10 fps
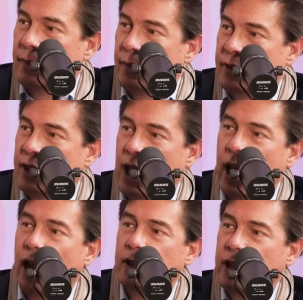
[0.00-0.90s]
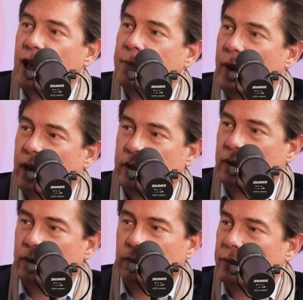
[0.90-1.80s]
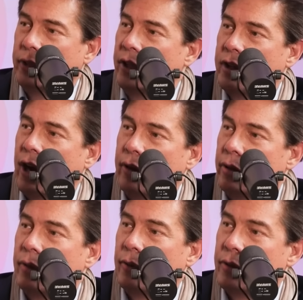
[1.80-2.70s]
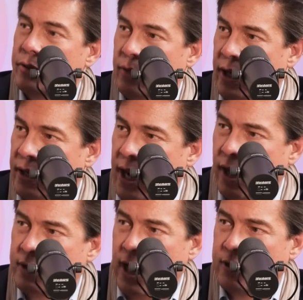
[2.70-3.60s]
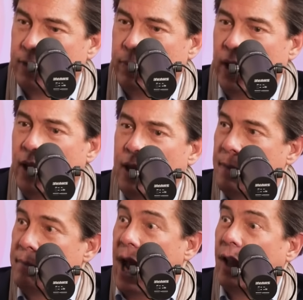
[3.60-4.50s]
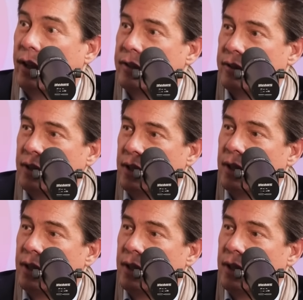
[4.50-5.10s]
There's a chaos aspect to the entire universe, right? Chaos has to be balanced.